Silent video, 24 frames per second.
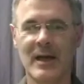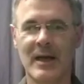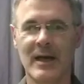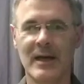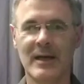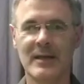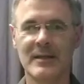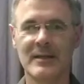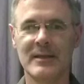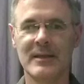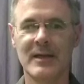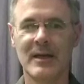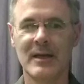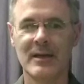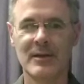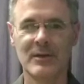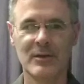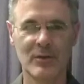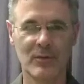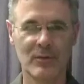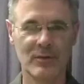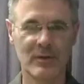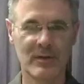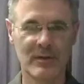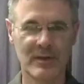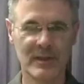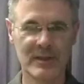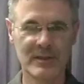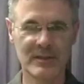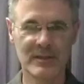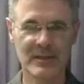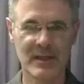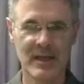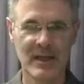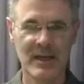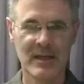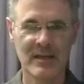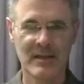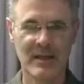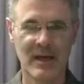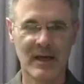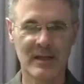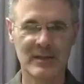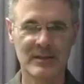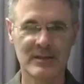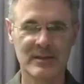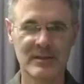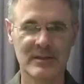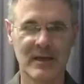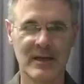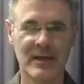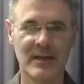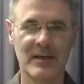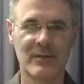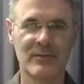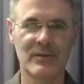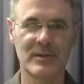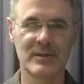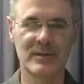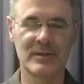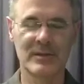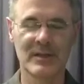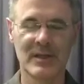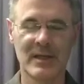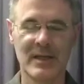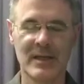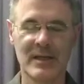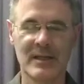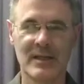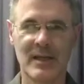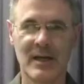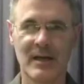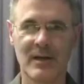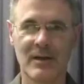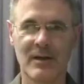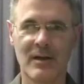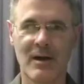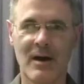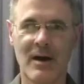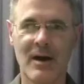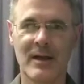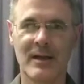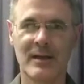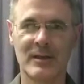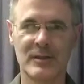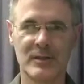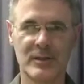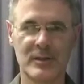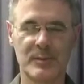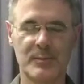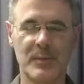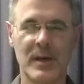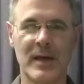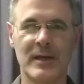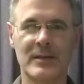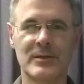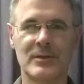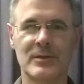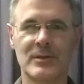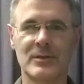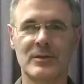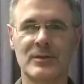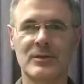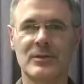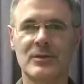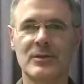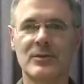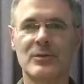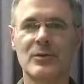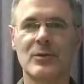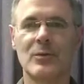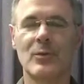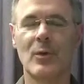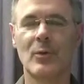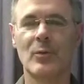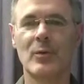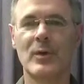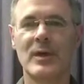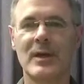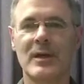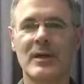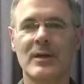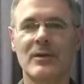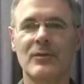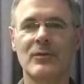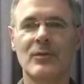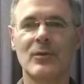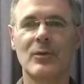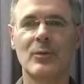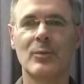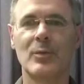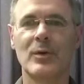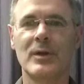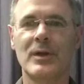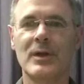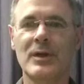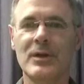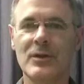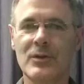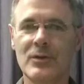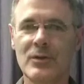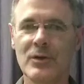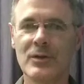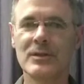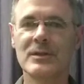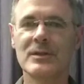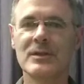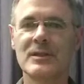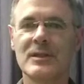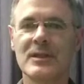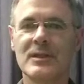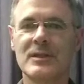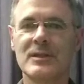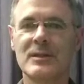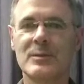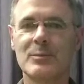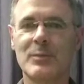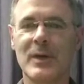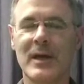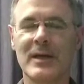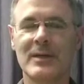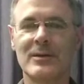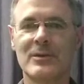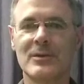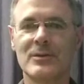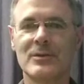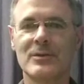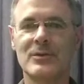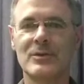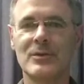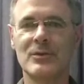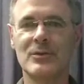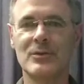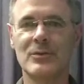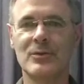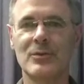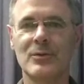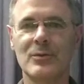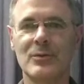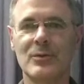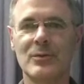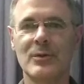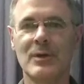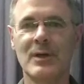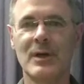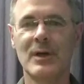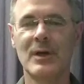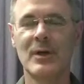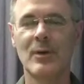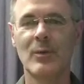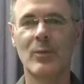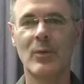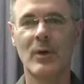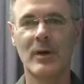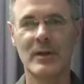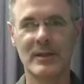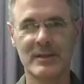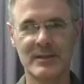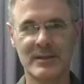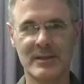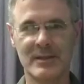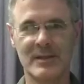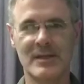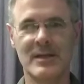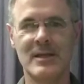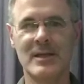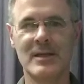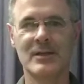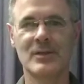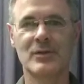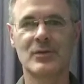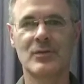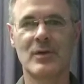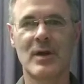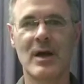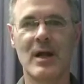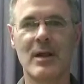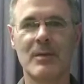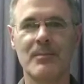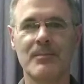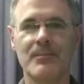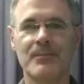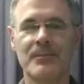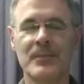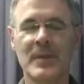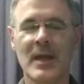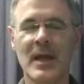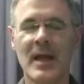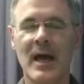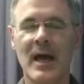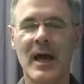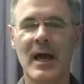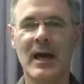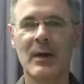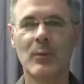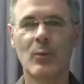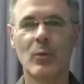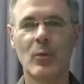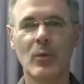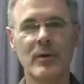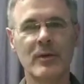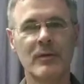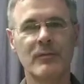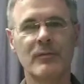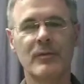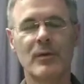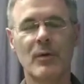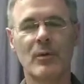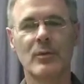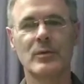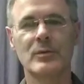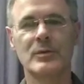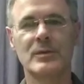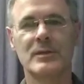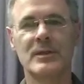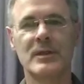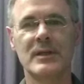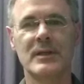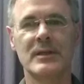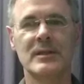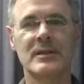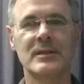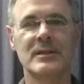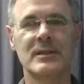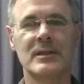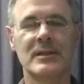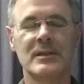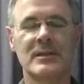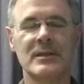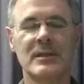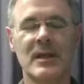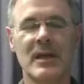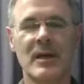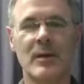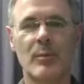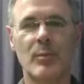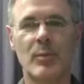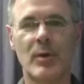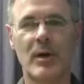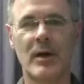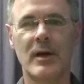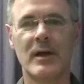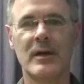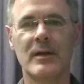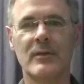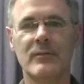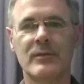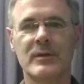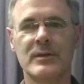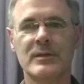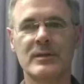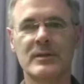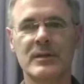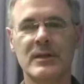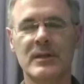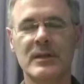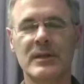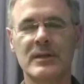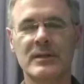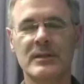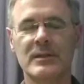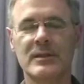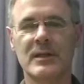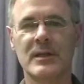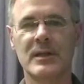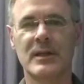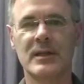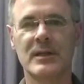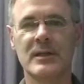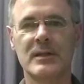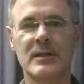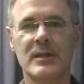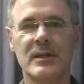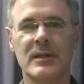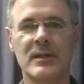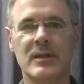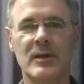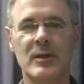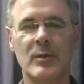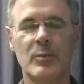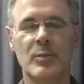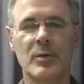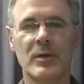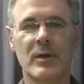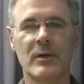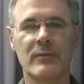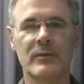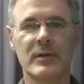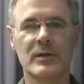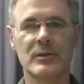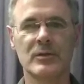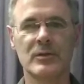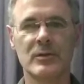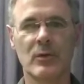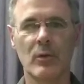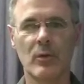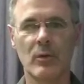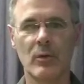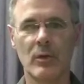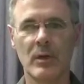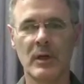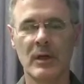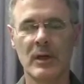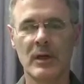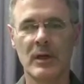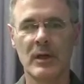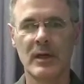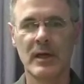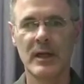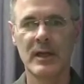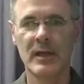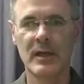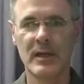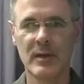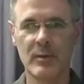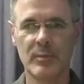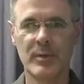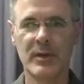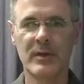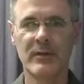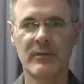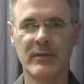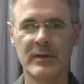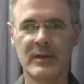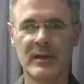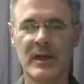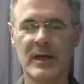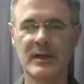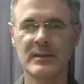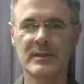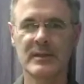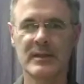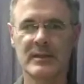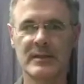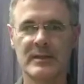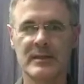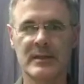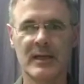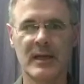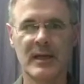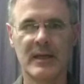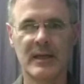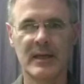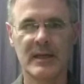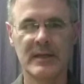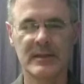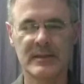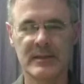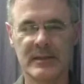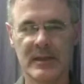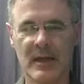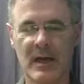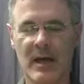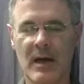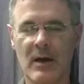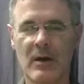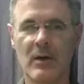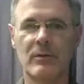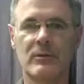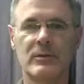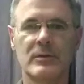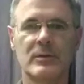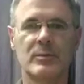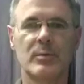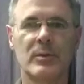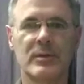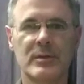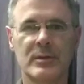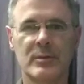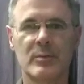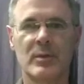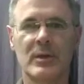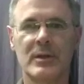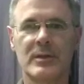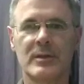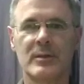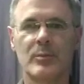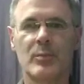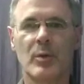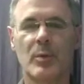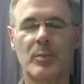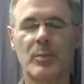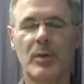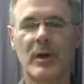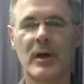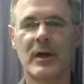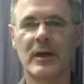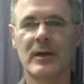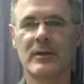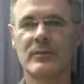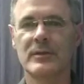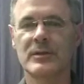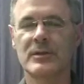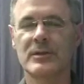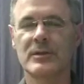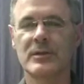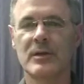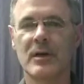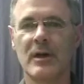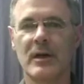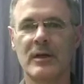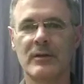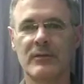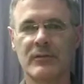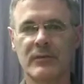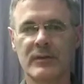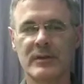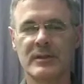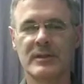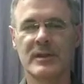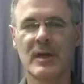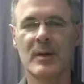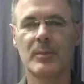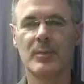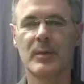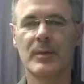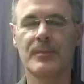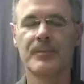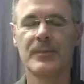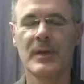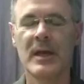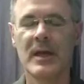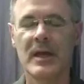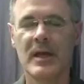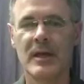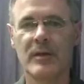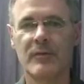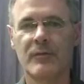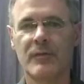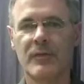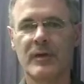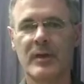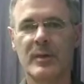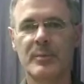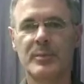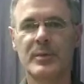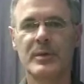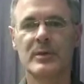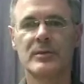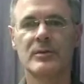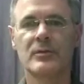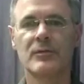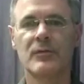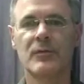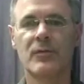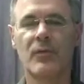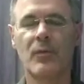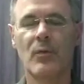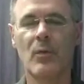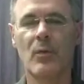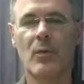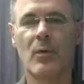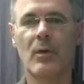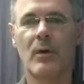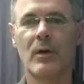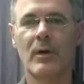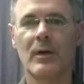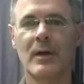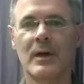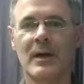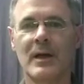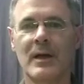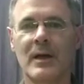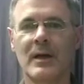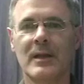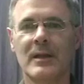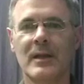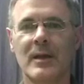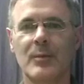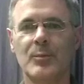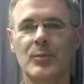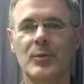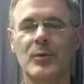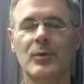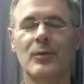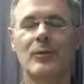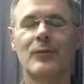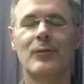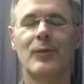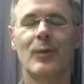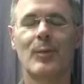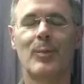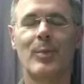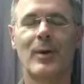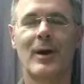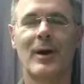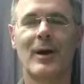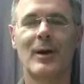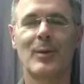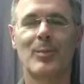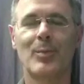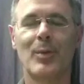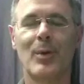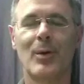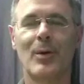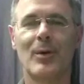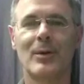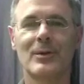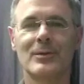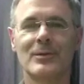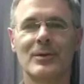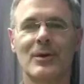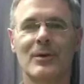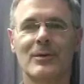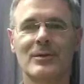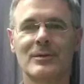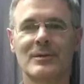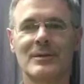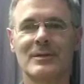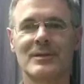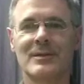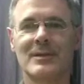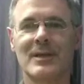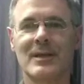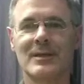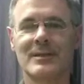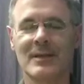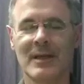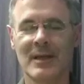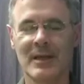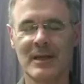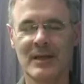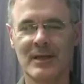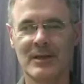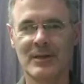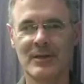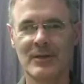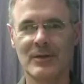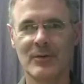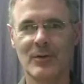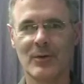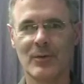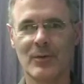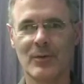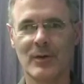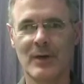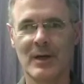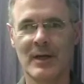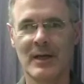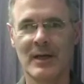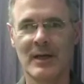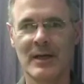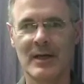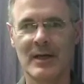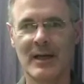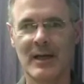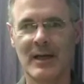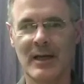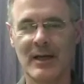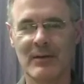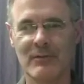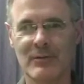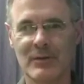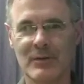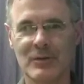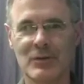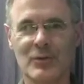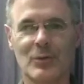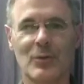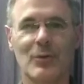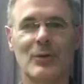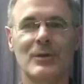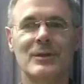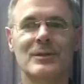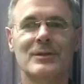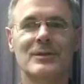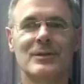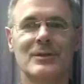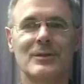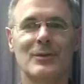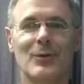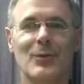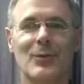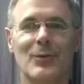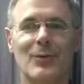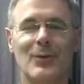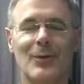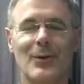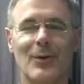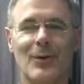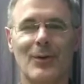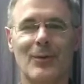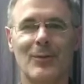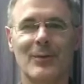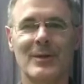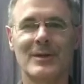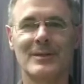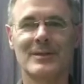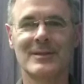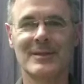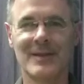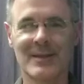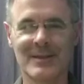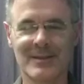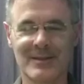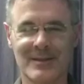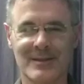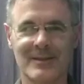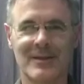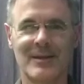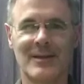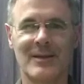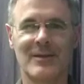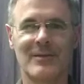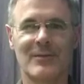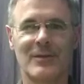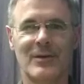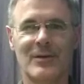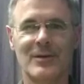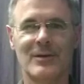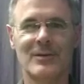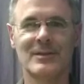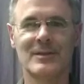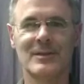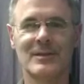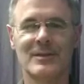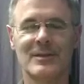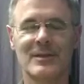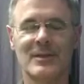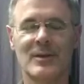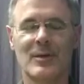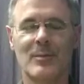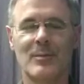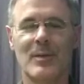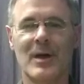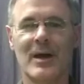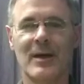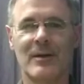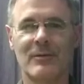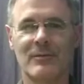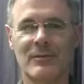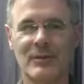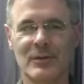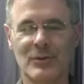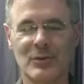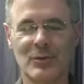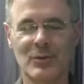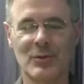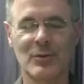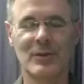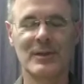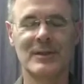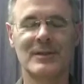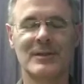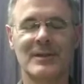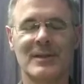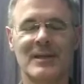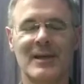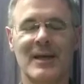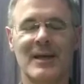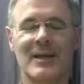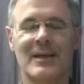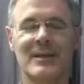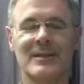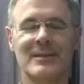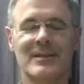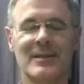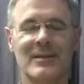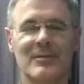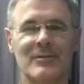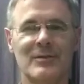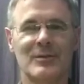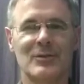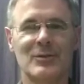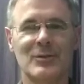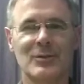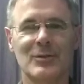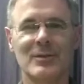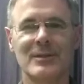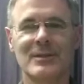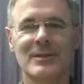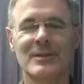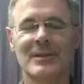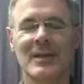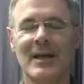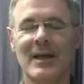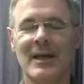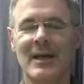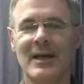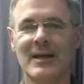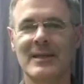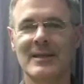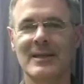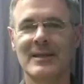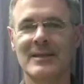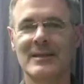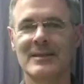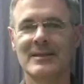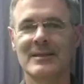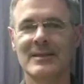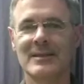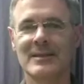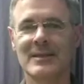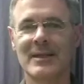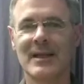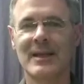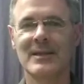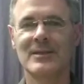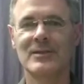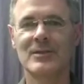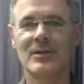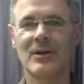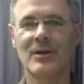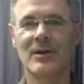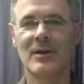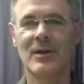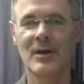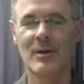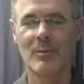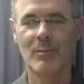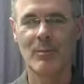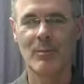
And uh, you know, there is that side of us that God expects us to do what we can do, but He doesn't expect us to do what is in His realm. And one of those things is part of is is the, the keeping of our soul a little bit of it, as I say, it's our responsibility, but part of it's God's. For example, in Philippians 4, that beautiful part Paul talks, it says, you know, uh, rejoice in the Lord always. That's kind of us, it's a command. Rejoice, again, I say rejoice. And then he says, let your